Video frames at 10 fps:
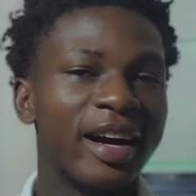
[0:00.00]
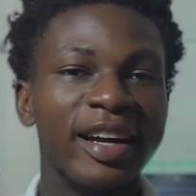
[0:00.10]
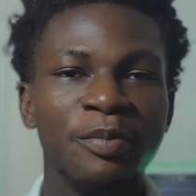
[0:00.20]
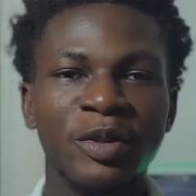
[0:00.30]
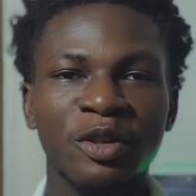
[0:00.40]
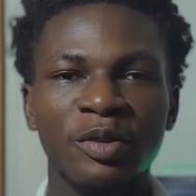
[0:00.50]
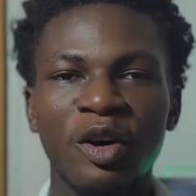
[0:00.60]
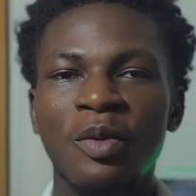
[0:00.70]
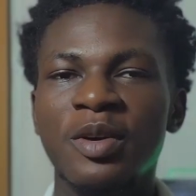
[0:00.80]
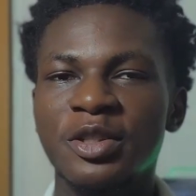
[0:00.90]
All right, a bit of a
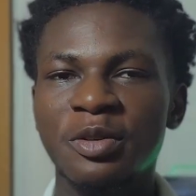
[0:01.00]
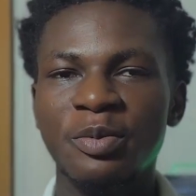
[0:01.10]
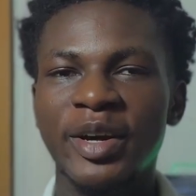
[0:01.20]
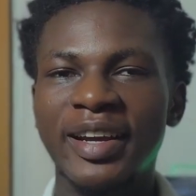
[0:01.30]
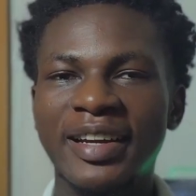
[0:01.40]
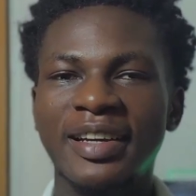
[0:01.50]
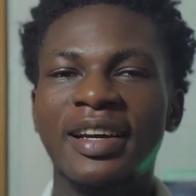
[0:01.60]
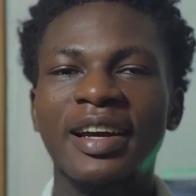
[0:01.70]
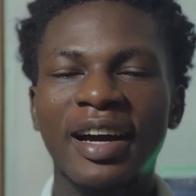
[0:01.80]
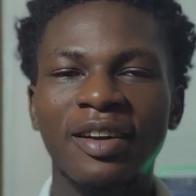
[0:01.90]
commercial break.
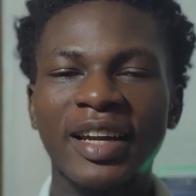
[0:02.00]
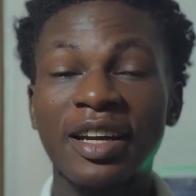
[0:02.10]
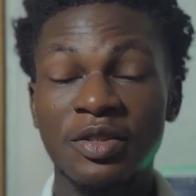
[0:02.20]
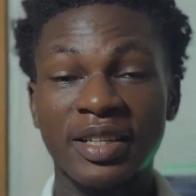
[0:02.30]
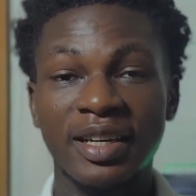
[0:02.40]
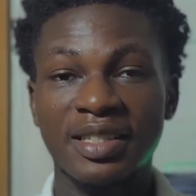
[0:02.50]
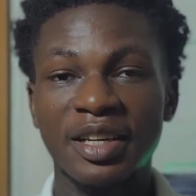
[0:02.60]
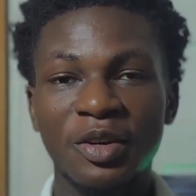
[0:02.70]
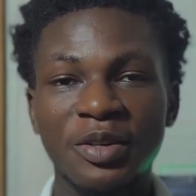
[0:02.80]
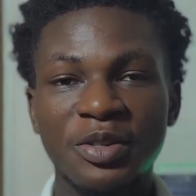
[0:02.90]
I'd like to take a
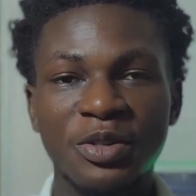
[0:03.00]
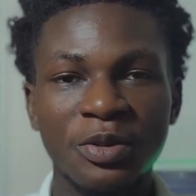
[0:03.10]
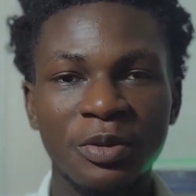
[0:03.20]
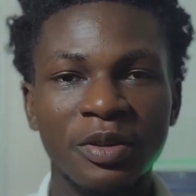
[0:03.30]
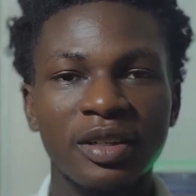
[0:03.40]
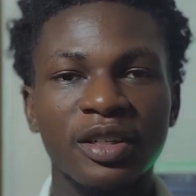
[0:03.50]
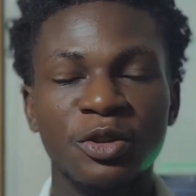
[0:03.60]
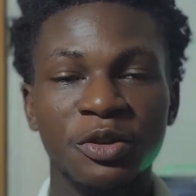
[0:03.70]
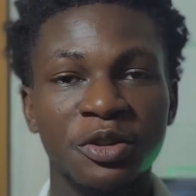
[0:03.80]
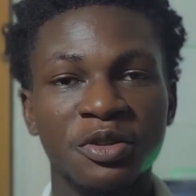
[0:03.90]
second to
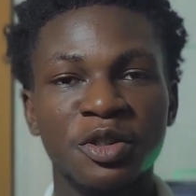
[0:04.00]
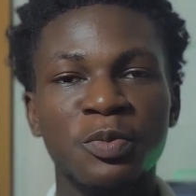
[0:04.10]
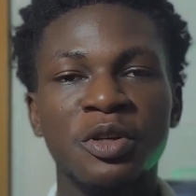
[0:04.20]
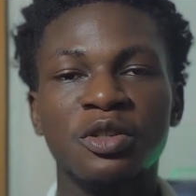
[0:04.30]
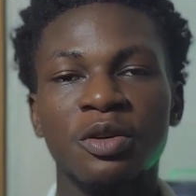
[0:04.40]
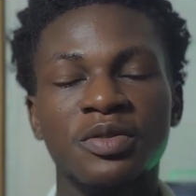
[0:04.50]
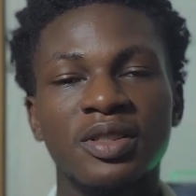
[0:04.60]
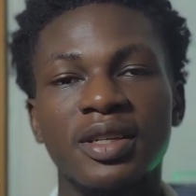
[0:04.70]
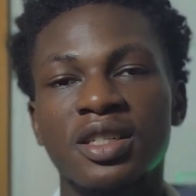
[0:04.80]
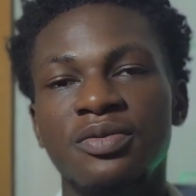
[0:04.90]
introduce the sponsor of
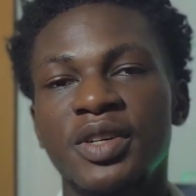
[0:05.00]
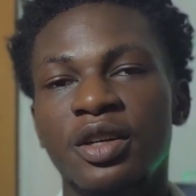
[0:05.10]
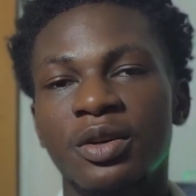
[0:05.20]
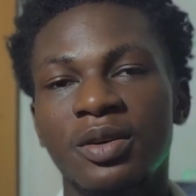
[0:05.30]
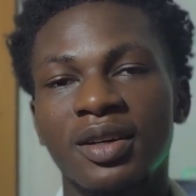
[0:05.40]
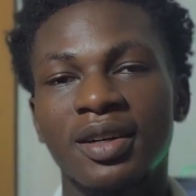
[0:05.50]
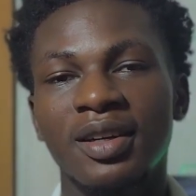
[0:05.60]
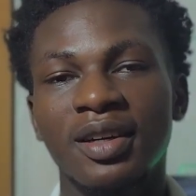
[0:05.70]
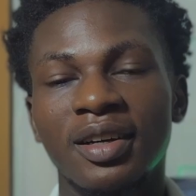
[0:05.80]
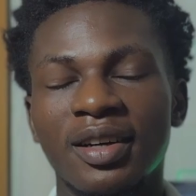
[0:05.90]
today's video,
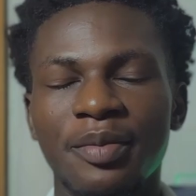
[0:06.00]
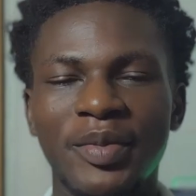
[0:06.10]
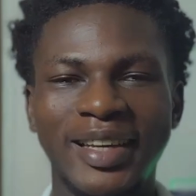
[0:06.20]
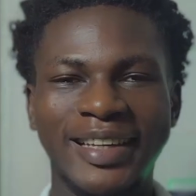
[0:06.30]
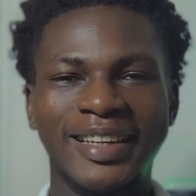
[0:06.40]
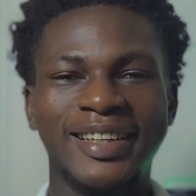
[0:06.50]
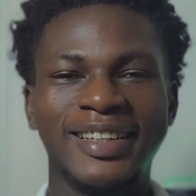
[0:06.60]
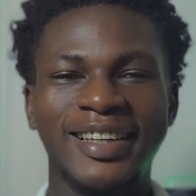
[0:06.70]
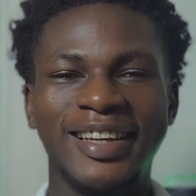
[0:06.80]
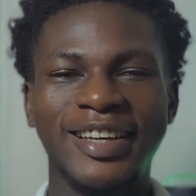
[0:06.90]
me.
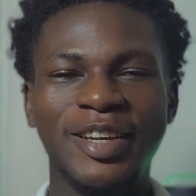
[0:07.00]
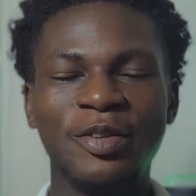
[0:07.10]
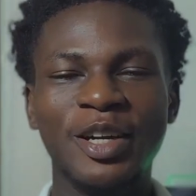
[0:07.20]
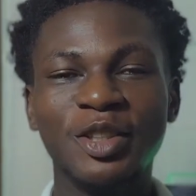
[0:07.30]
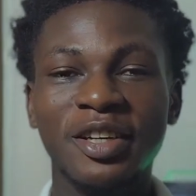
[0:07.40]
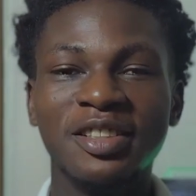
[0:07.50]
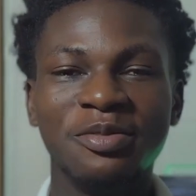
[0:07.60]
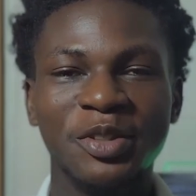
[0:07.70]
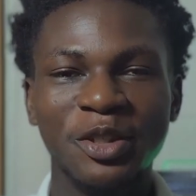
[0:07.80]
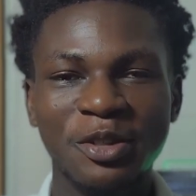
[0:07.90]
If you're enjoying
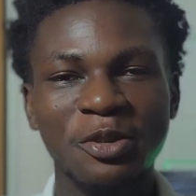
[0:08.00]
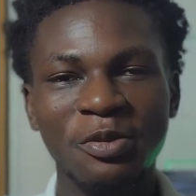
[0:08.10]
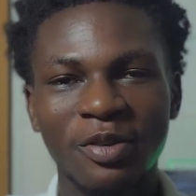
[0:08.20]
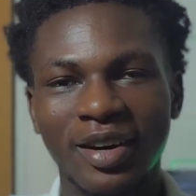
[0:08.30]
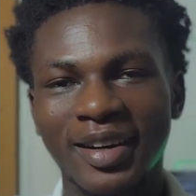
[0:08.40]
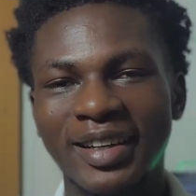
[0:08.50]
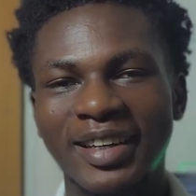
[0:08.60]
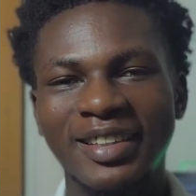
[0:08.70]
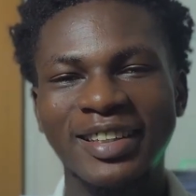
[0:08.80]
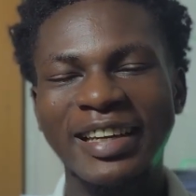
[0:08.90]
the video so far,
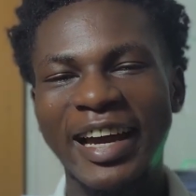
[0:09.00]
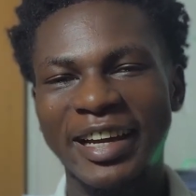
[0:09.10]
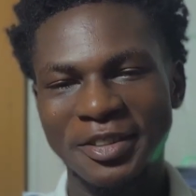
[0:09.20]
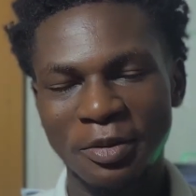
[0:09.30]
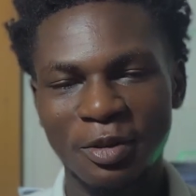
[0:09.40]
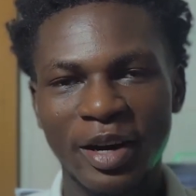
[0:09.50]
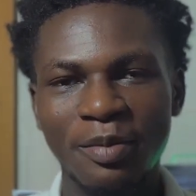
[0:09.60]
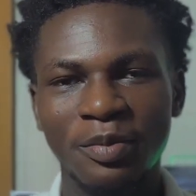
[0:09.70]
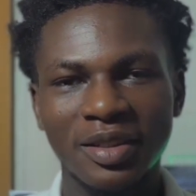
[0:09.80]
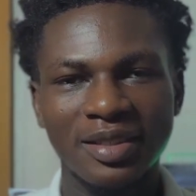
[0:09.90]
hit the like and
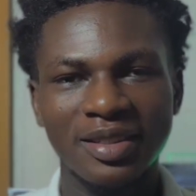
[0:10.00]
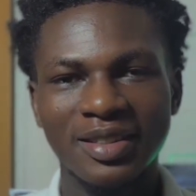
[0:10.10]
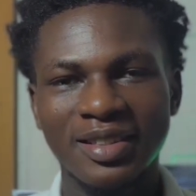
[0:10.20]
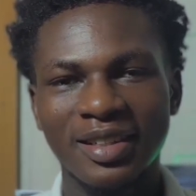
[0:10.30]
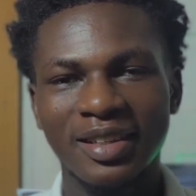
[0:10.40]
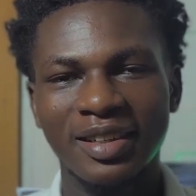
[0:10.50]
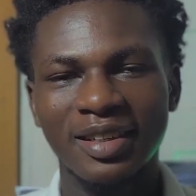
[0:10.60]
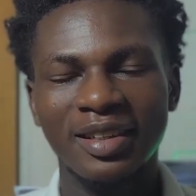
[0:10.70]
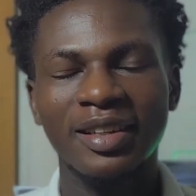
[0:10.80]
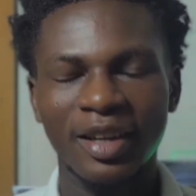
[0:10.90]
subscribe buttons.
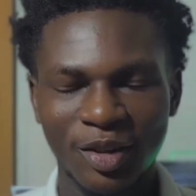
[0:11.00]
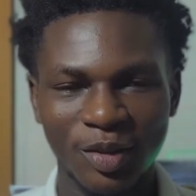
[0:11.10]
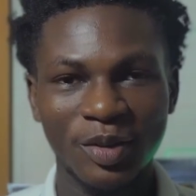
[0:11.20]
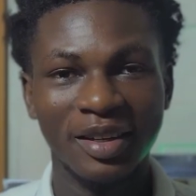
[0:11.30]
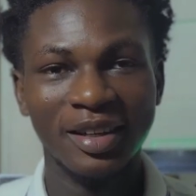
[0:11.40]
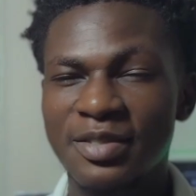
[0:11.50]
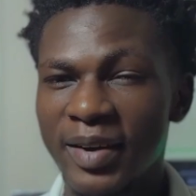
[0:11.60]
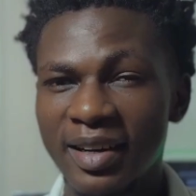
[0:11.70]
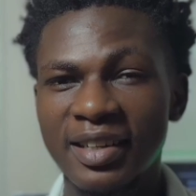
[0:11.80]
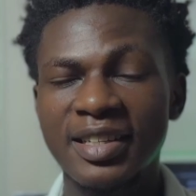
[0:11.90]
Thank you. It's
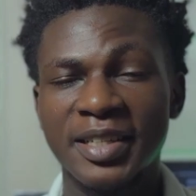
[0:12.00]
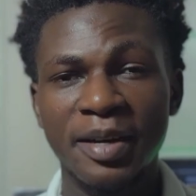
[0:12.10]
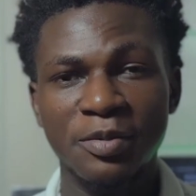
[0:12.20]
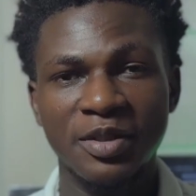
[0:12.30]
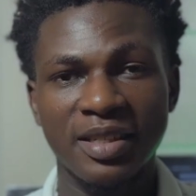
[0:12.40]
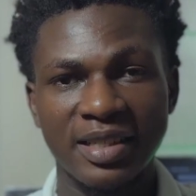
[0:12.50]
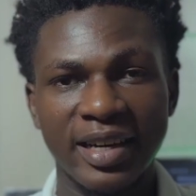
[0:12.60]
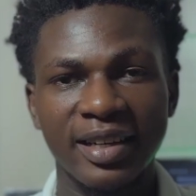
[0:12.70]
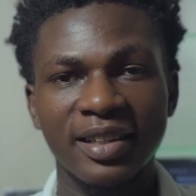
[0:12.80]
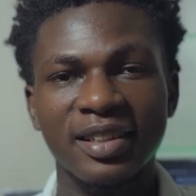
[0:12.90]
finally time to design.